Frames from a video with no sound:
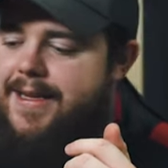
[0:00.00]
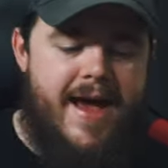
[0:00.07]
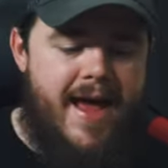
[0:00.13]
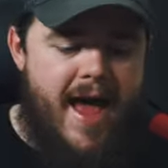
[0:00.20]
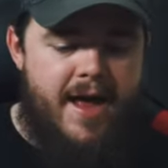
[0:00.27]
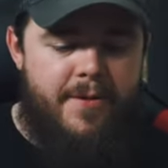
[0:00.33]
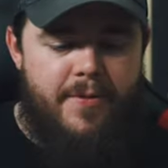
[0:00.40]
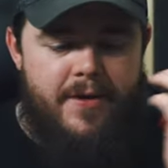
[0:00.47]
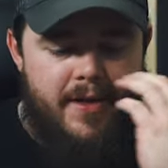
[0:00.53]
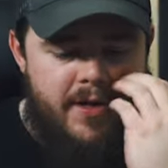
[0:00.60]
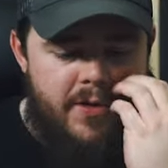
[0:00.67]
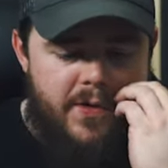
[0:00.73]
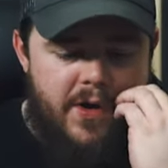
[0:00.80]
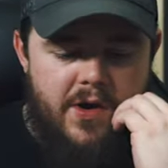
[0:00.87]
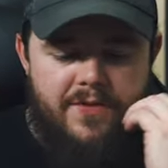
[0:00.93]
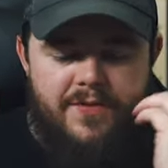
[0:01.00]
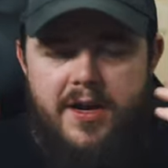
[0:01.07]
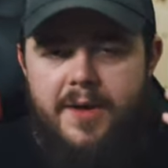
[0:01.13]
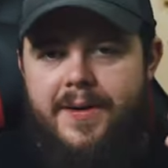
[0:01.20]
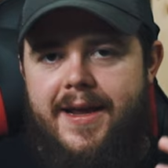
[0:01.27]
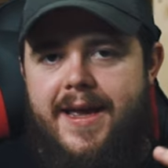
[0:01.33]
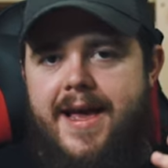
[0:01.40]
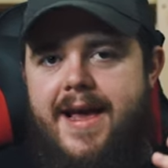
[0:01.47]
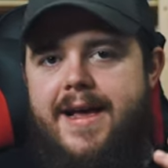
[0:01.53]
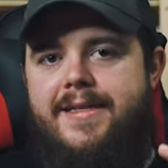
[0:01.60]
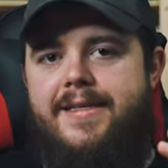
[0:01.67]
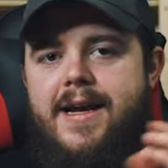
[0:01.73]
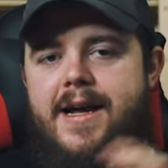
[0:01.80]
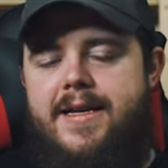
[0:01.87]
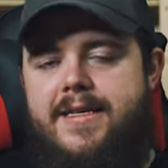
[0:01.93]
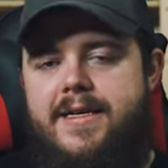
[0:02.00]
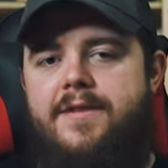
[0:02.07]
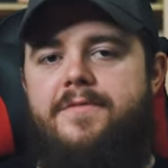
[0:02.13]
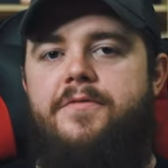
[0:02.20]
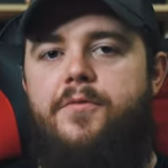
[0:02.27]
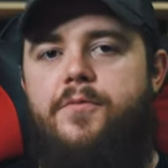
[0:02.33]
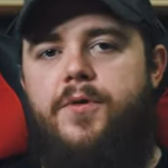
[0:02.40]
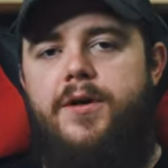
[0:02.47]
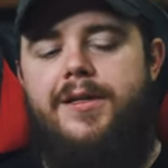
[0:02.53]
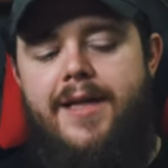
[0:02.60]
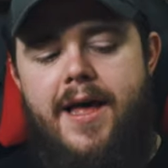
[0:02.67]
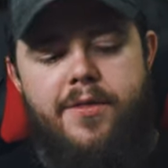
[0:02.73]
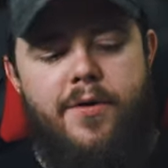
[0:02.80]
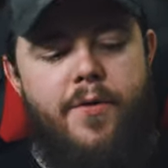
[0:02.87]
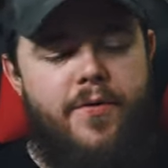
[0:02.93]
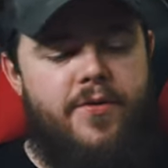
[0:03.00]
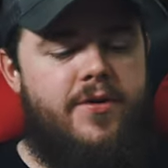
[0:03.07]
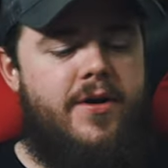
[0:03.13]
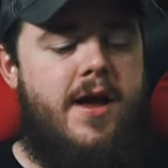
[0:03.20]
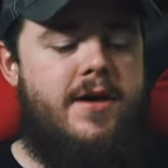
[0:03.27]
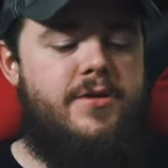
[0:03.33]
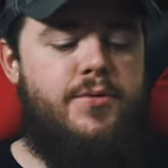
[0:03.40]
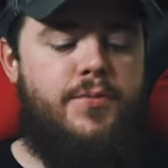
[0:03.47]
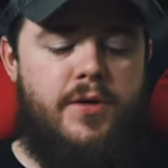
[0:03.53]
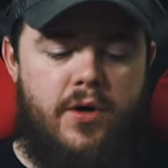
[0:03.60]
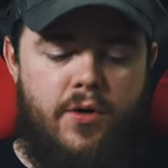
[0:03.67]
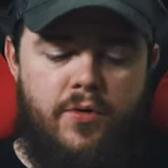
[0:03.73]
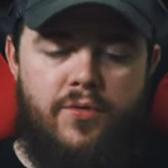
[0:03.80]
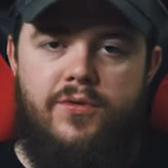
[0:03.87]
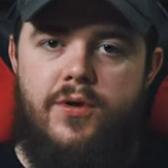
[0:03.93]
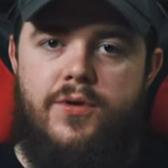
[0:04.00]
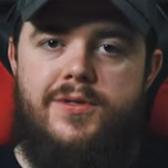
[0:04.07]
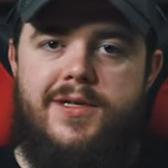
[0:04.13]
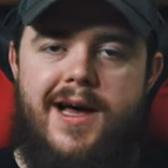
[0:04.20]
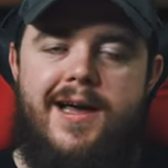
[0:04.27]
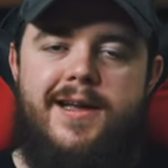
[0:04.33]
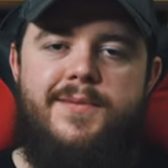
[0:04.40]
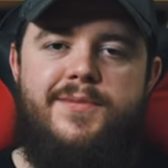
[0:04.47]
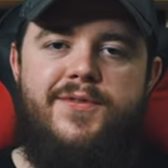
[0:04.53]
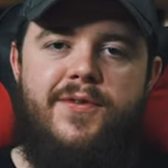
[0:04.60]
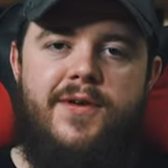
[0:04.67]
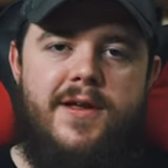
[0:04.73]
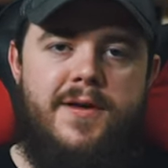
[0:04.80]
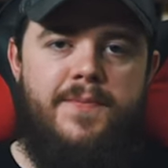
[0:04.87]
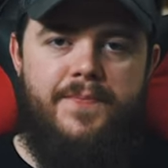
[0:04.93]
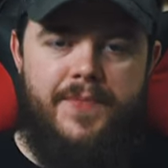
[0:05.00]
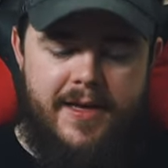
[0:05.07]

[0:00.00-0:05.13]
it. I, I really don't know if anybody has an idea for what leather organizer would hold those items for him.